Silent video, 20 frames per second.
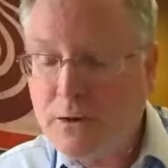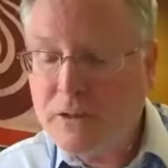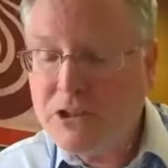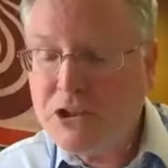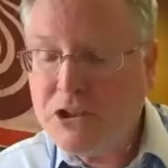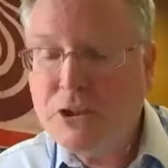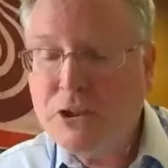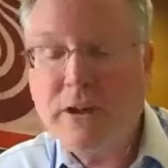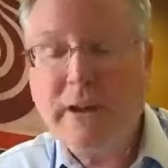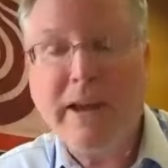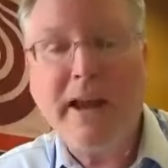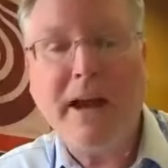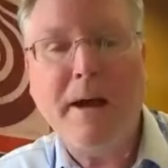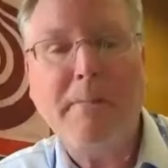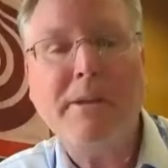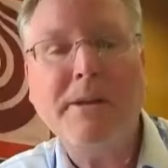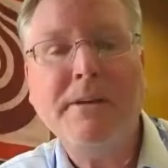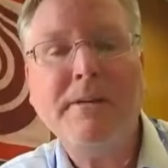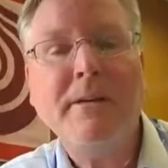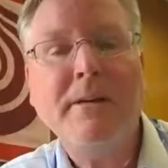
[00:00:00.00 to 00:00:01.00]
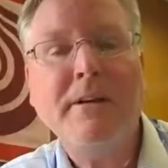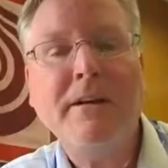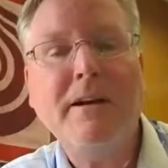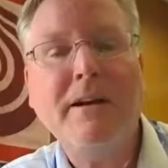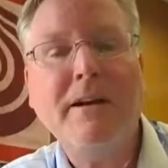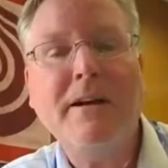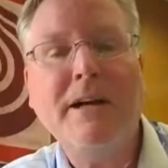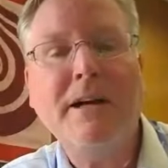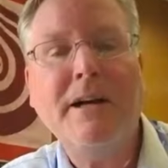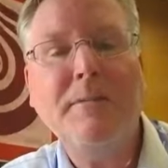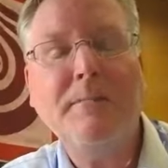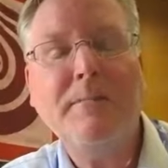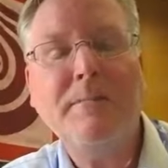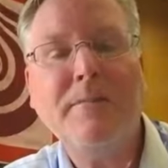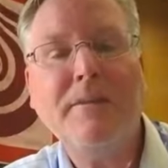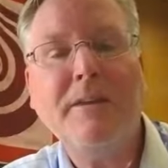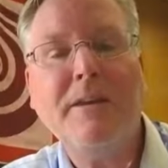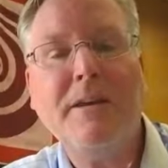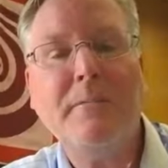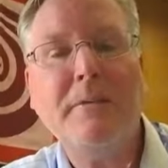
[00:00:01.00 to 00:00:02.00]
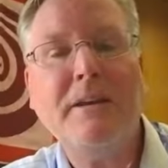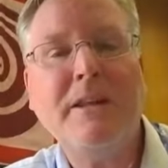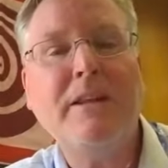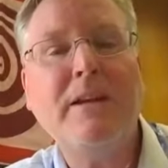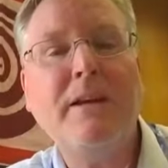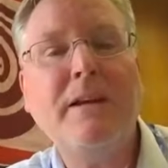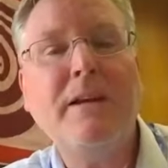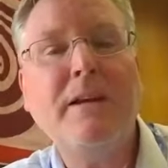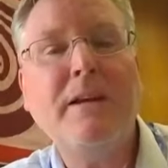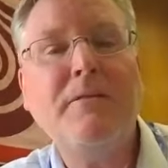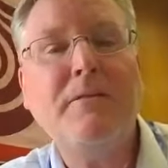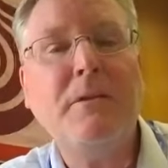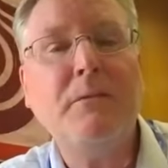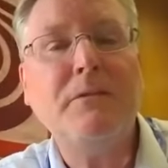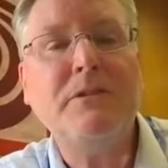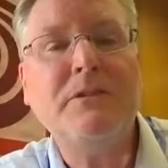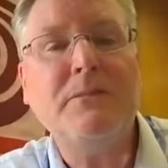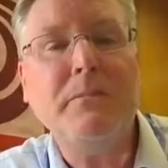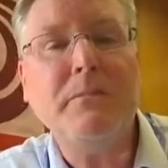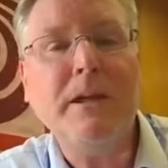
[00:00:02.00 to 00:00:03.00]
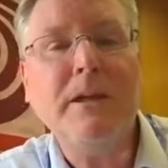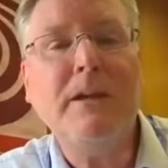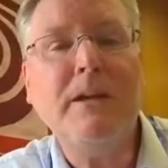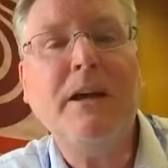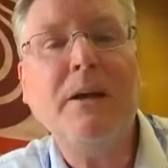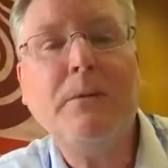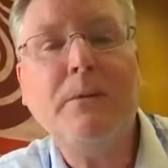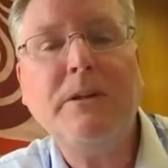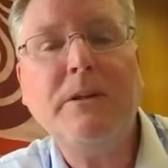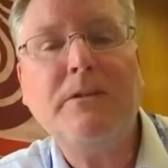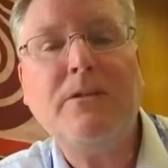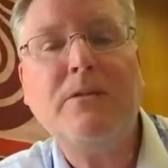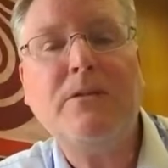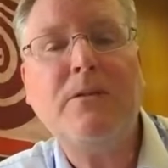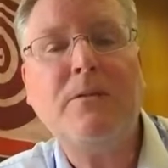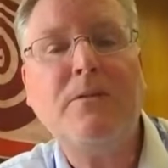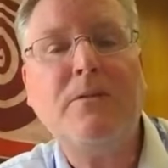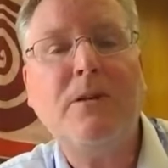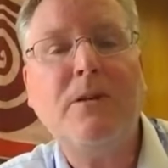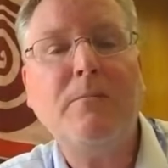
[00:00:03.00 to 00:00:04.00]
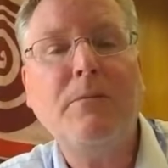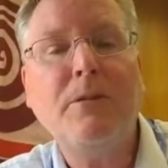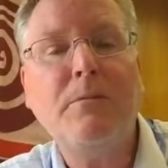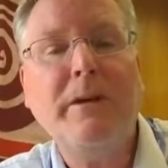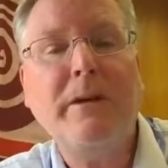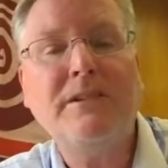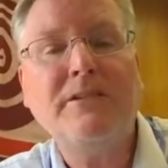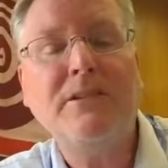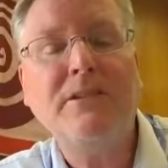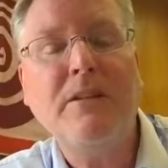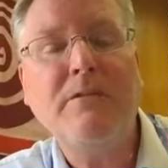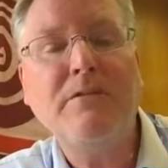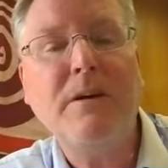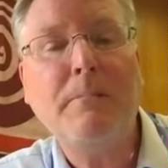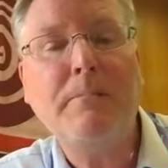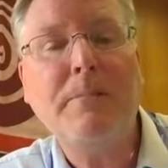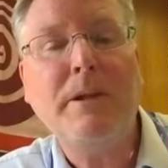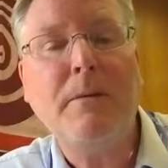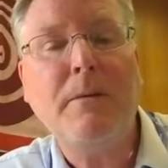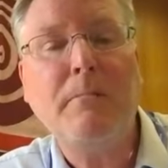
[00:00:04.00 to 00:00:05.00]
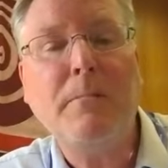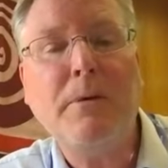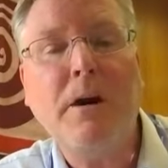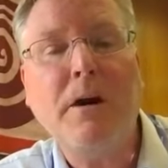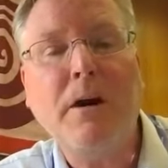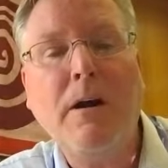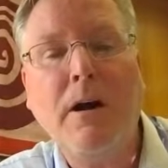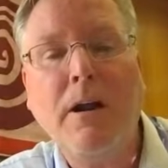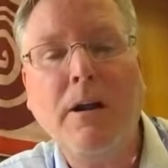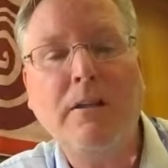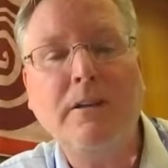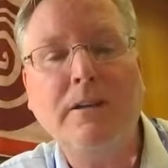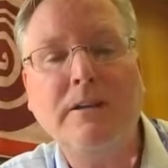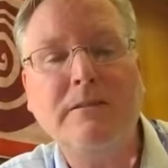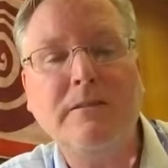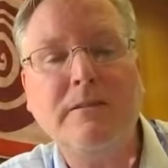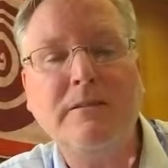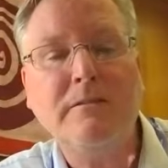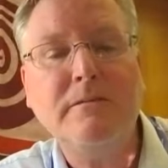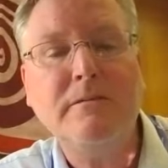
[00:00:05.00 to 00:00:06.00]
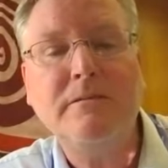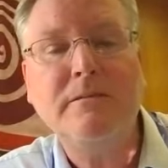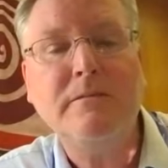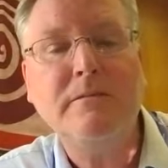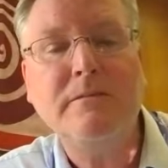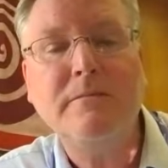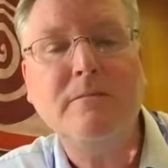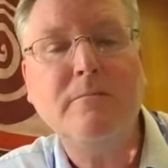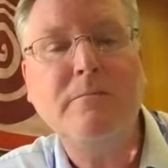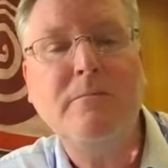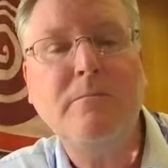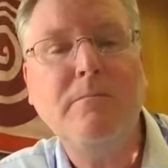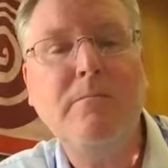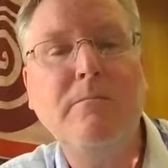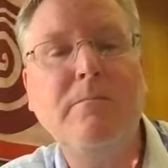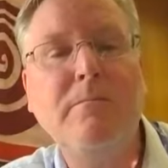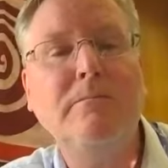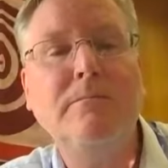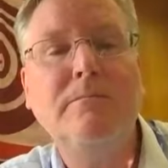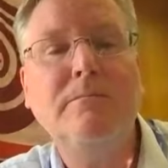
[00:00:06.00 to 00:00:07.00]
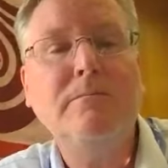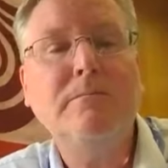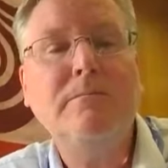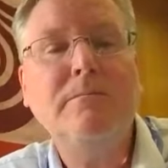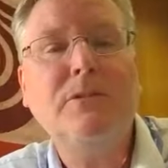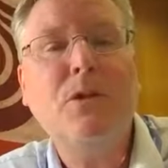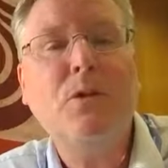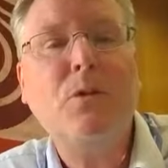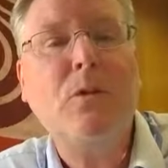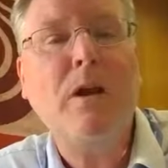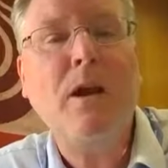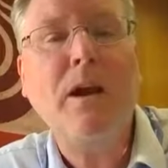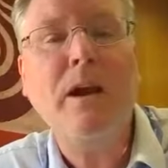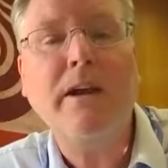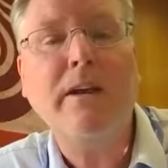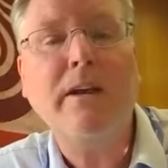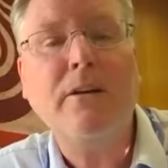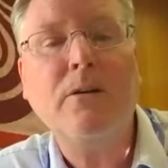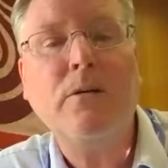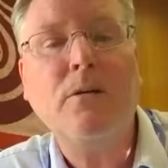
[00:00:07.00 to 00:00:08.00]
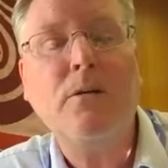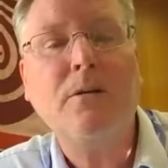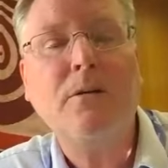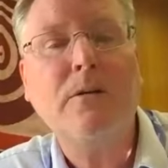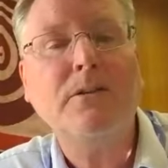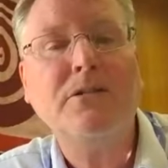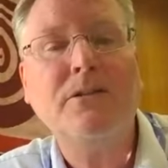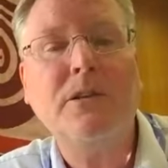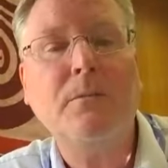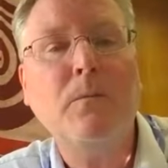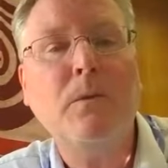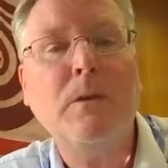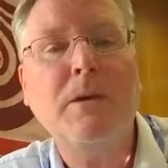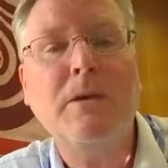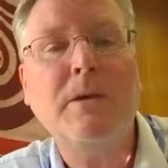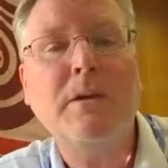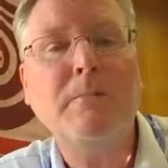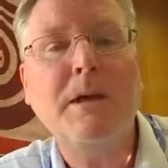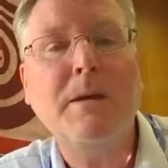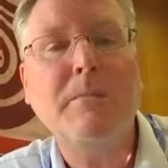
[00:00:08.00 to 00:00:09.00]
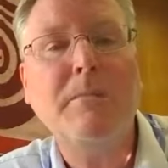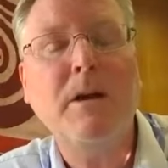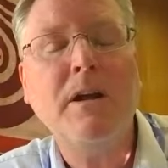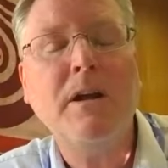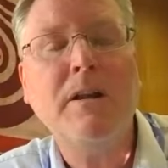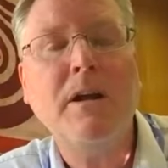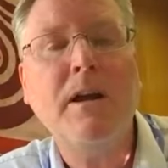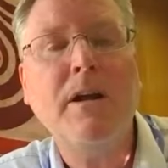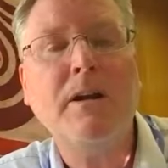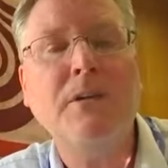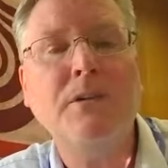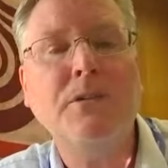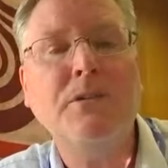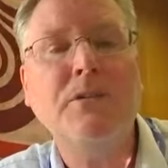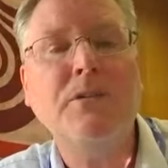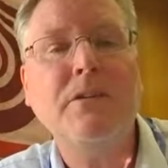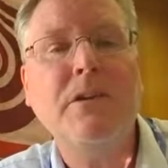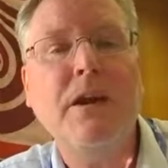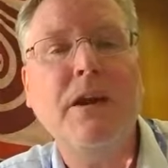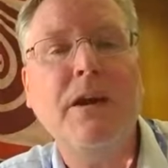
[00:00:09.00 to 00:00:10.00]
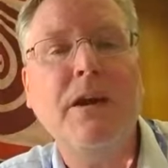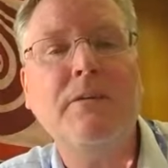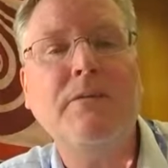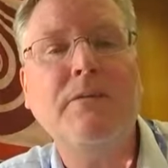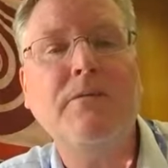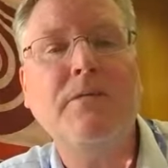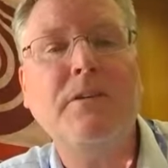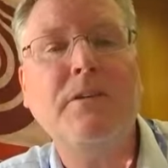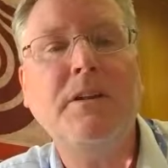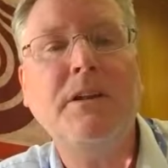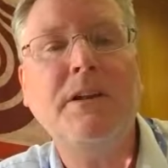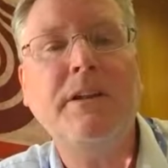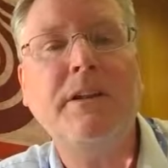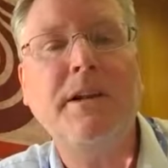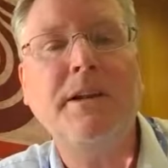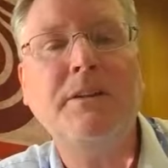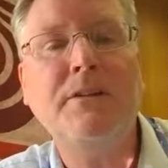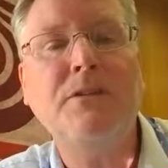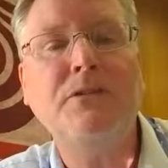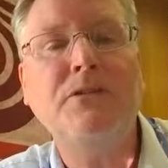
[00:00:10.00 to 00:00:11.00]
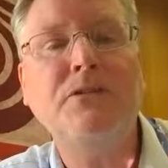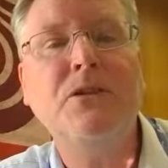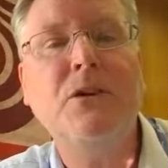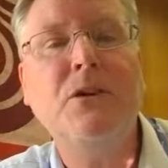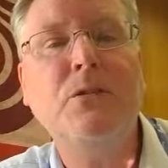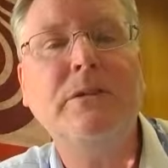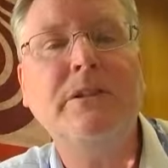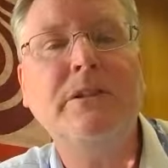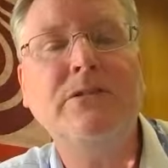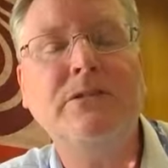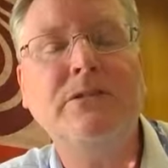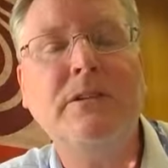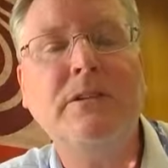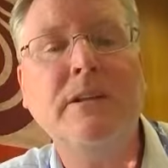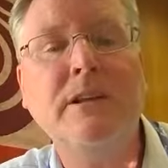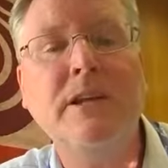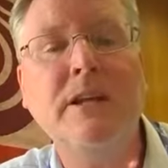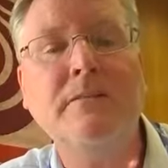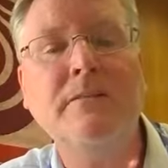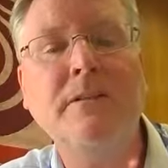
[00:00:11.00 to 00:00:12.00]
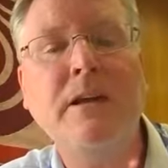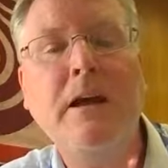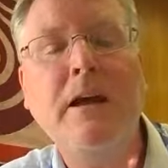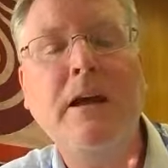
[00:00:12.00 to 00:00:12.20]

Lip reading: it should happen. I mean, if it was me, I would crumble myself up in a ball and cry in a corner somewhere of my mud house, feeling like there's no reason to live.